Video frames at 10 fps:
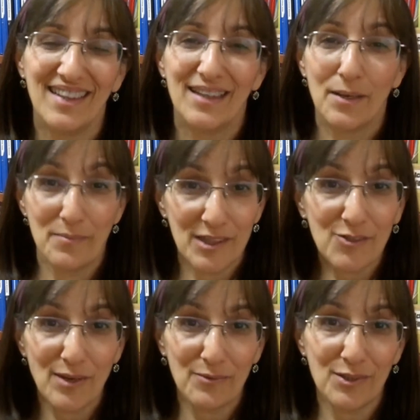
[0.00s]

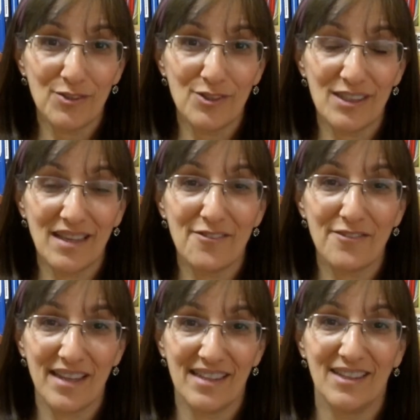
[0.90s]
commiserate with yourself,
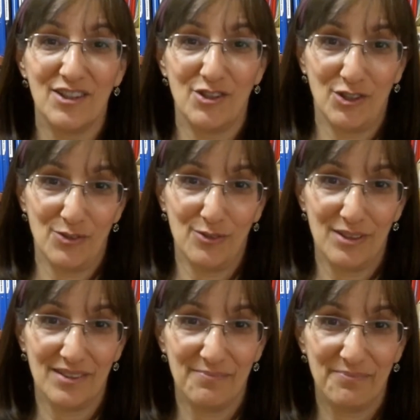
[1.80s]
and then to choose.